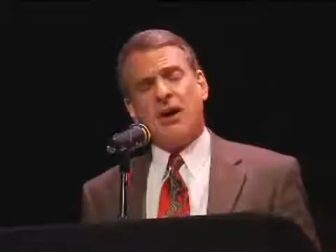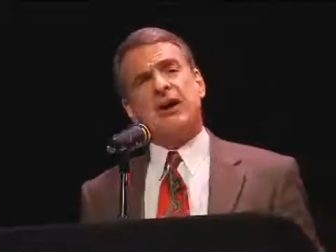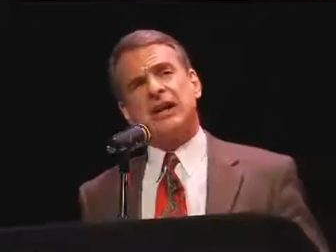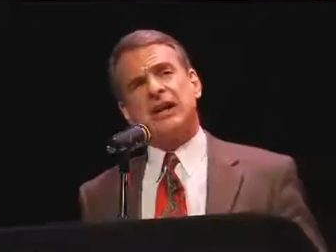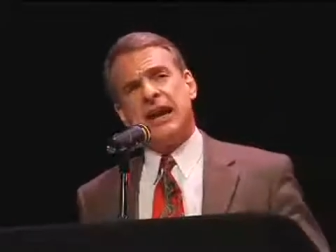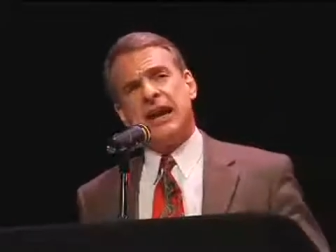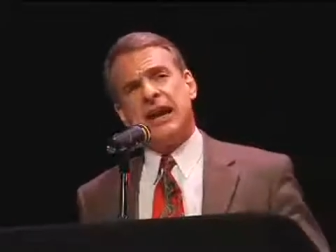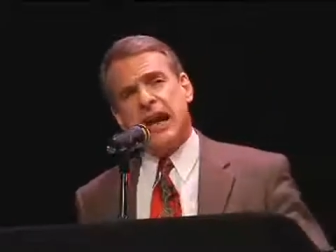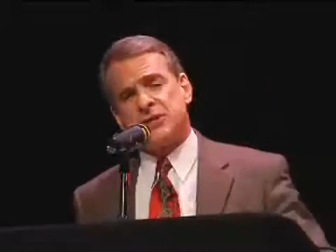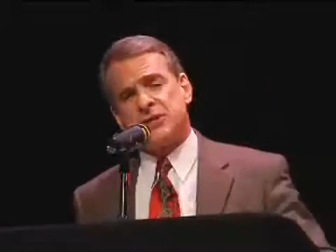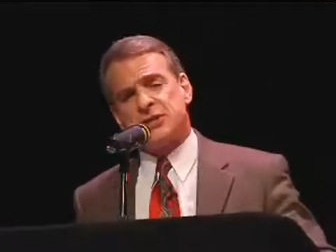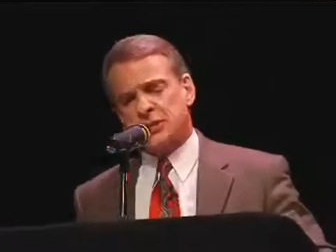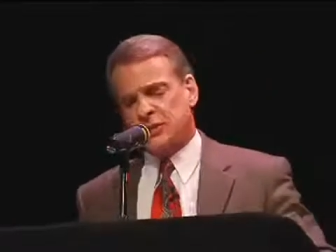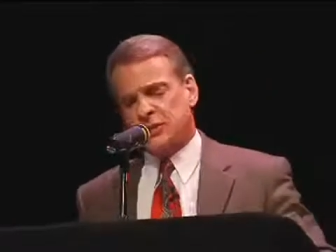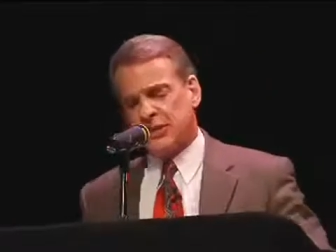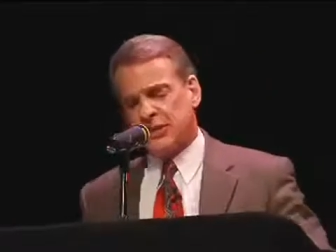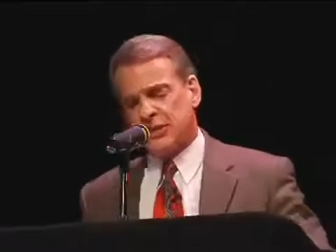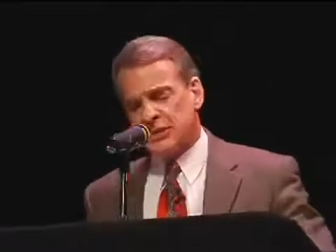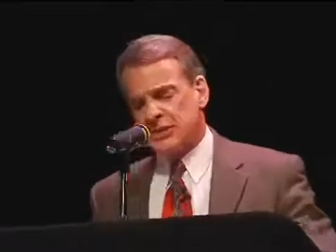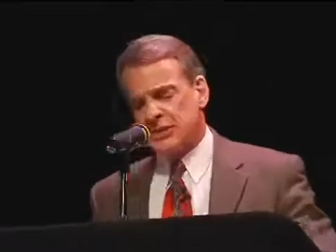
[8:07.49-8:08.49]
On a
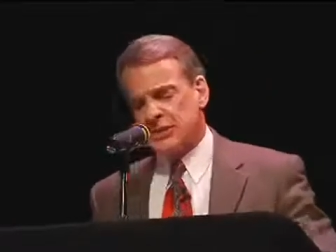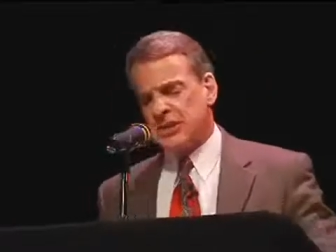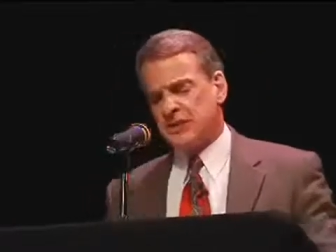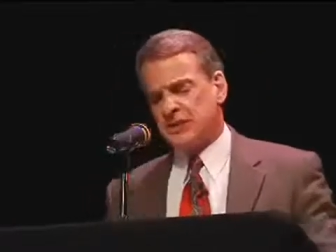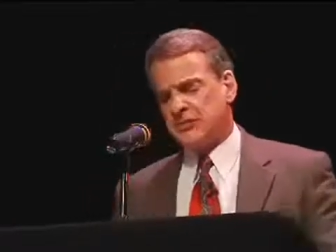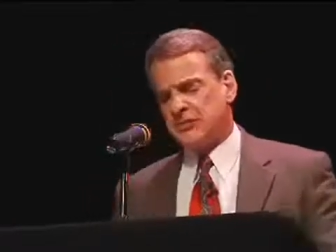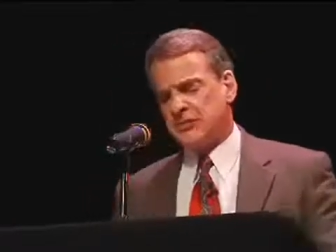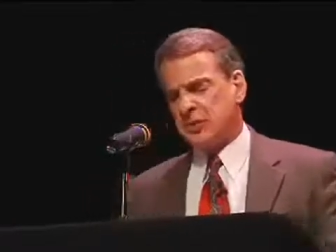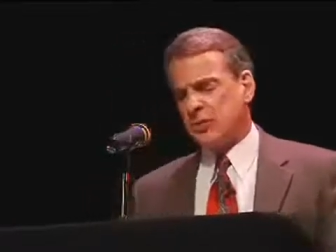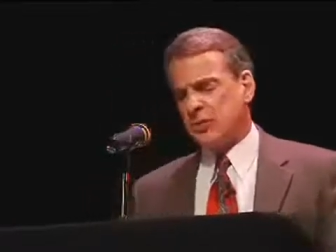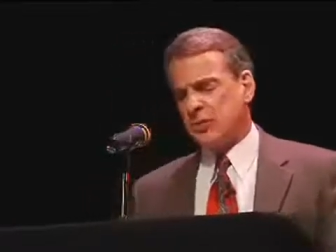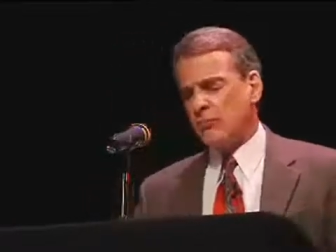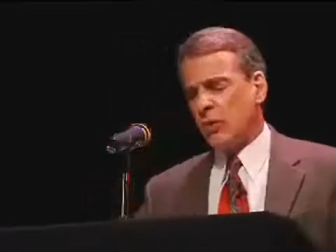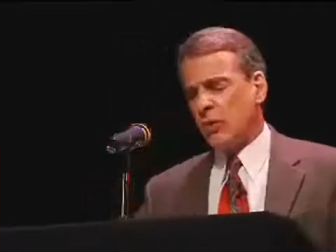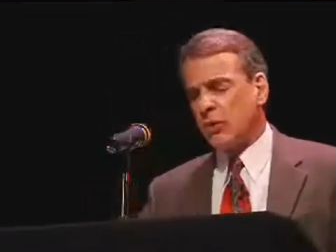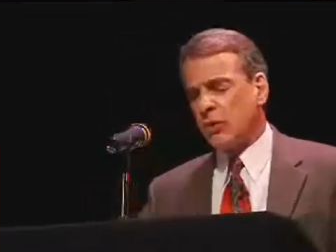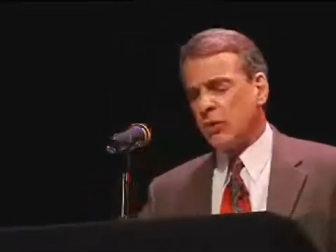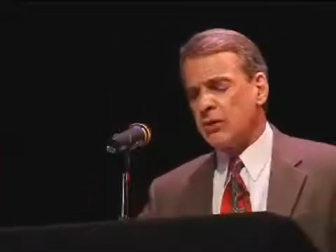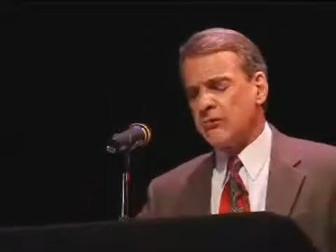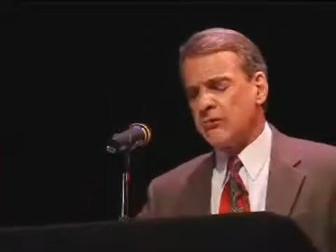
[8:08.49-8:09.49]
naturalistic view,
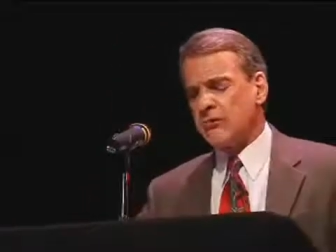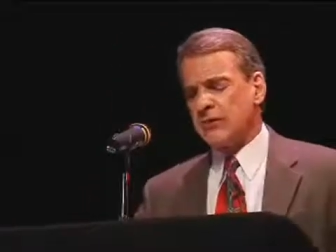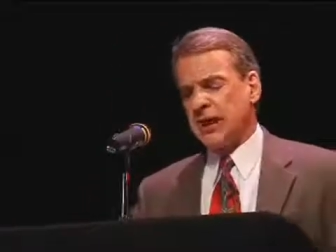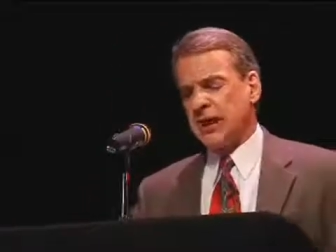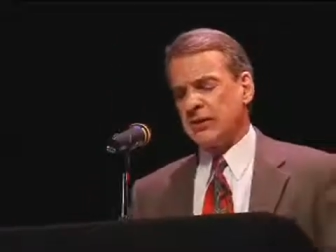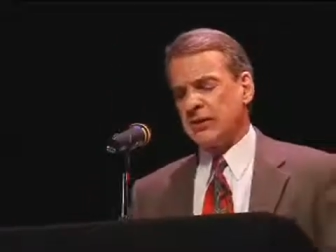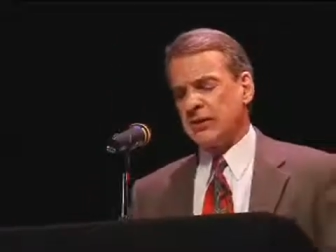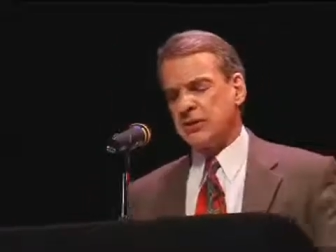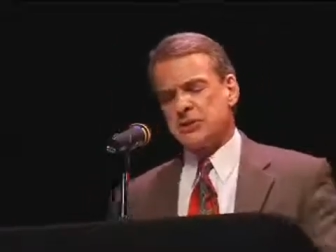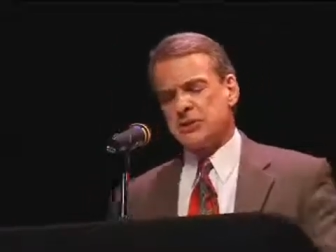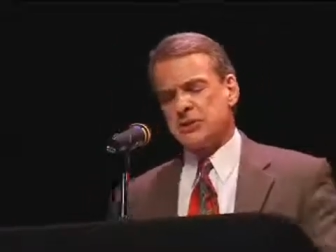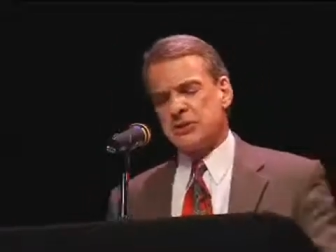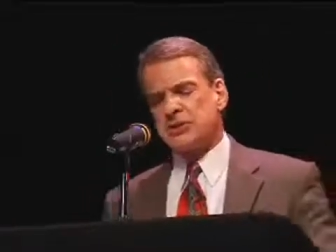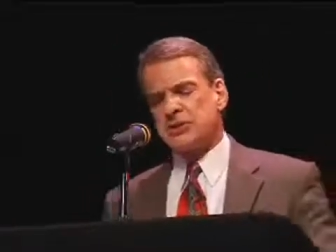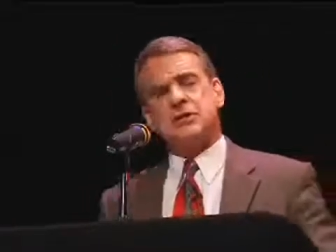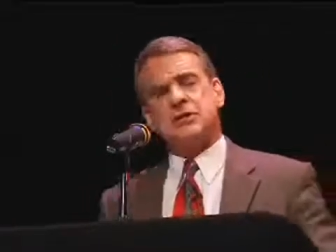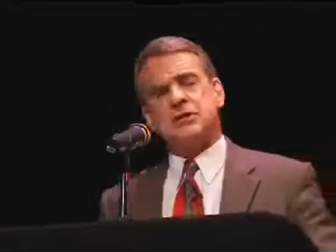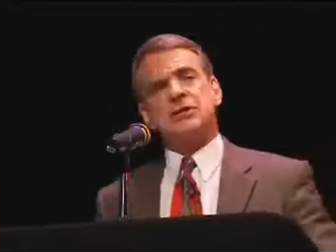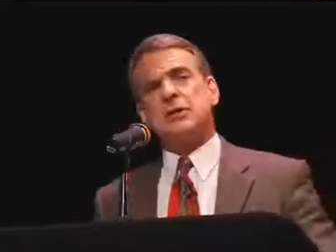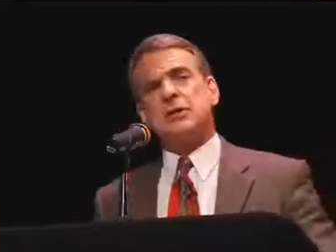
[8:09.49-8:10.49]
moral values
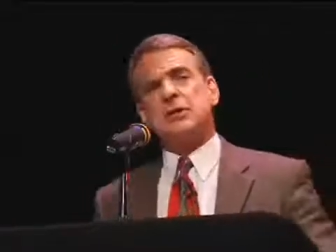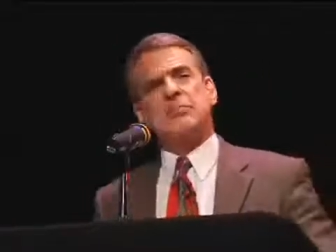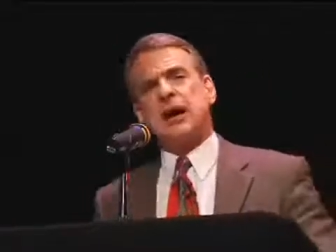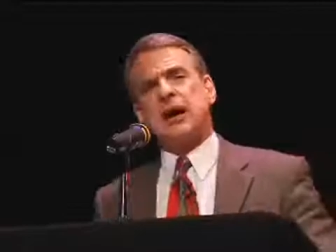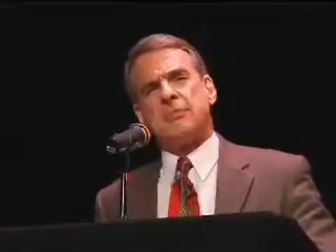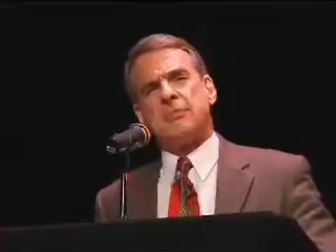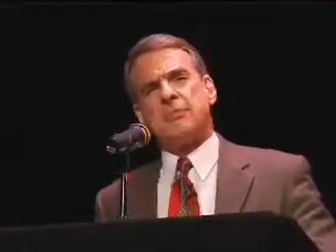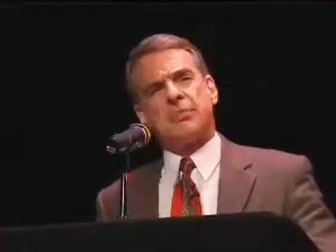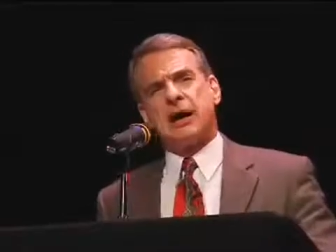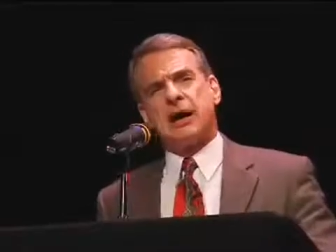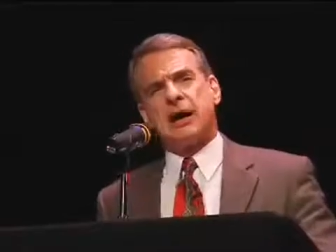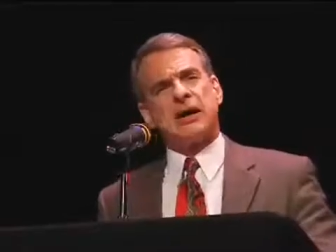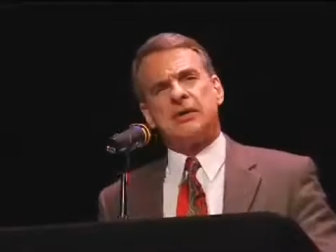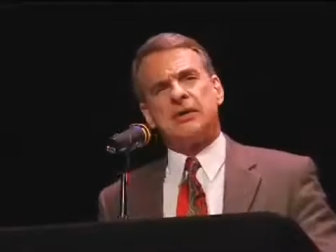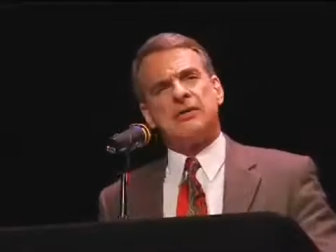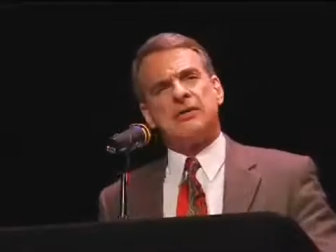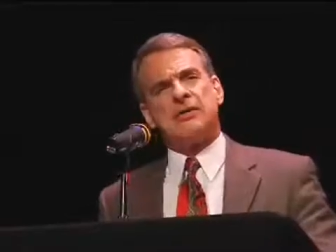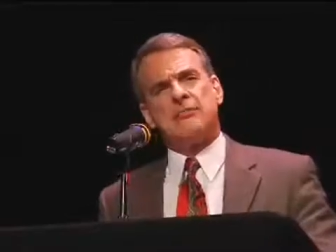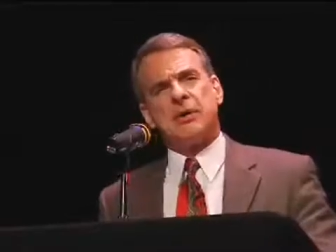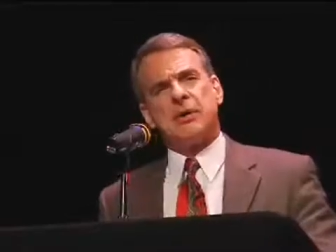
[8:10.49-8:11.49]
are just the
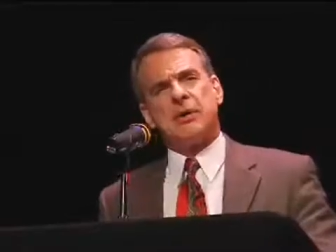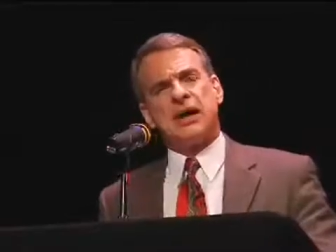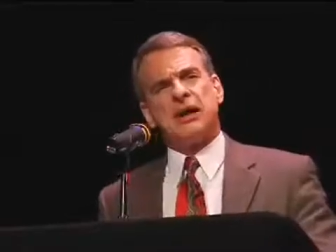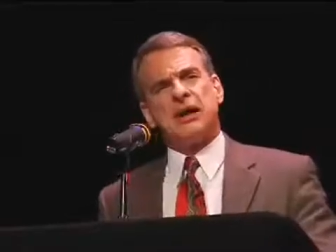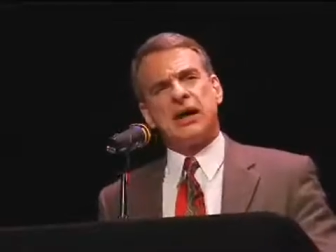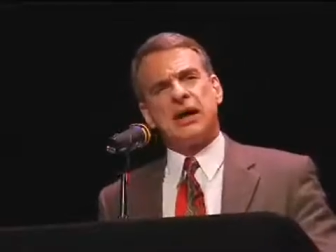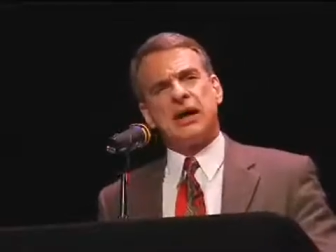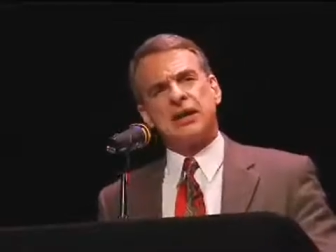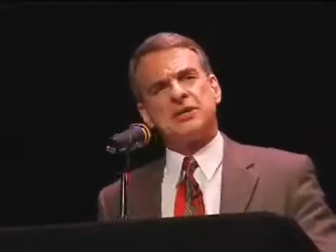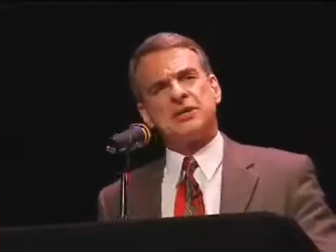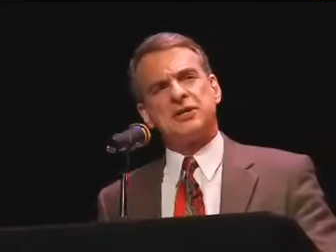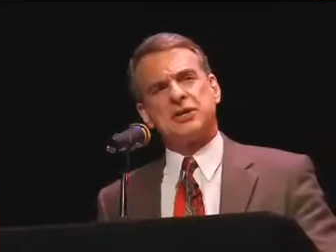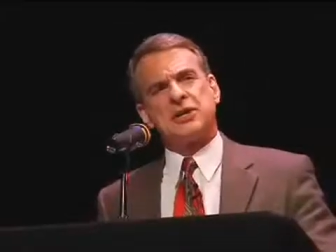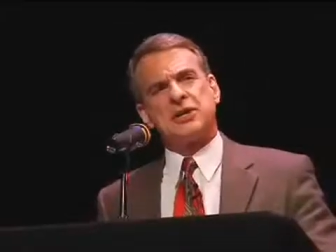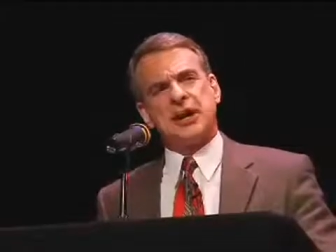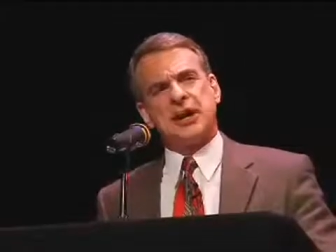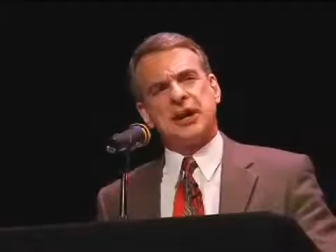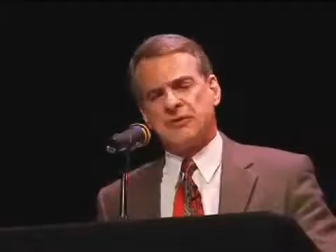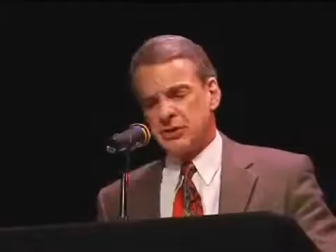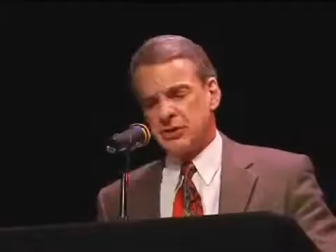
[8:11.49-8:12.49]
byproduct of
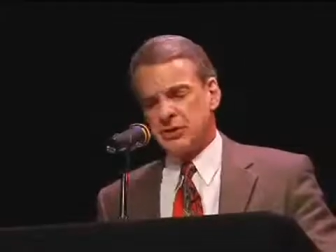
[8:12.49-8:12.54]
biological